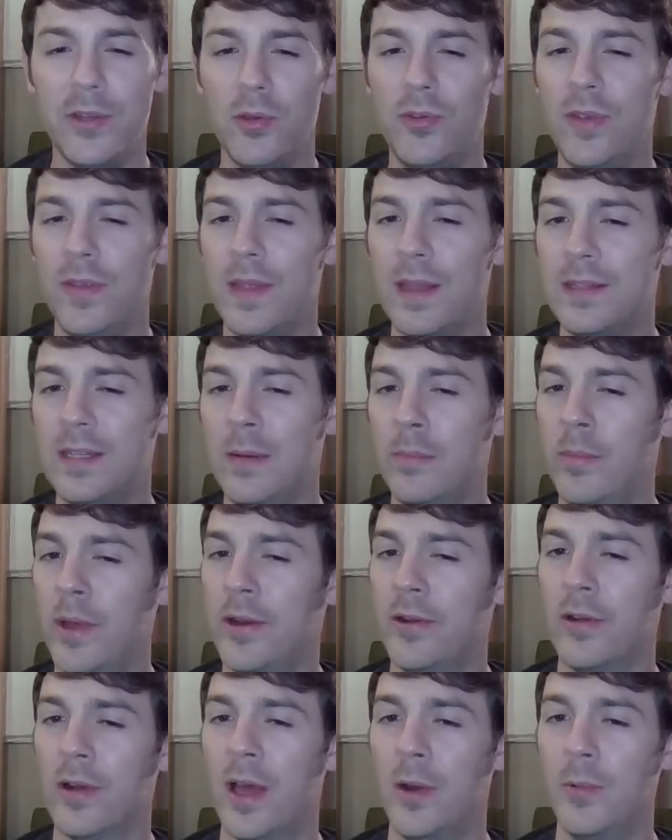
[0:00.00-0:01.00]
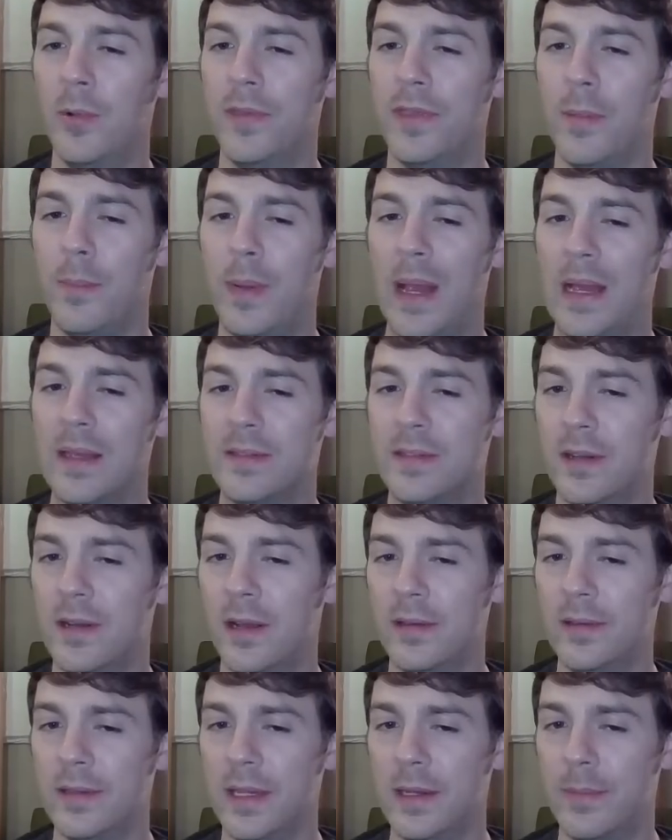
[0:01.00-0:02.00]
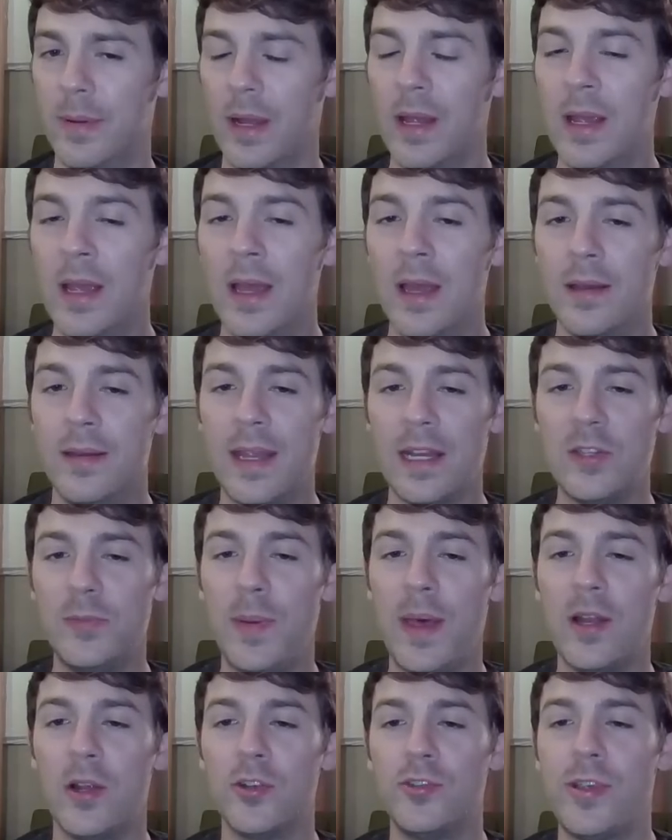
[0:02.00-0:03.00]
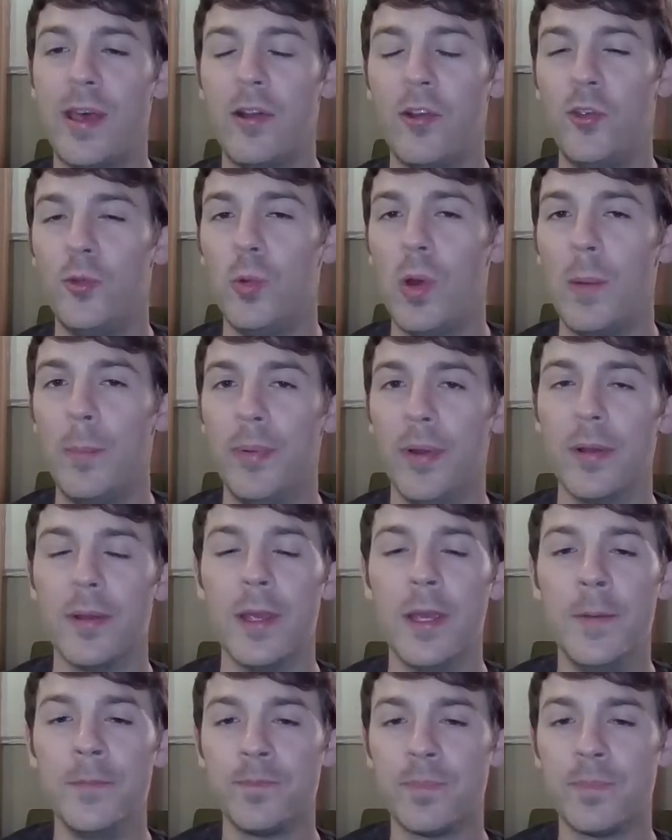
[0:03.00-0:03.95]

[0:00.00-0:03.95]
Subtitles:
see that team later on with a Bastiodon lead. But next battle, Shadow Swampert.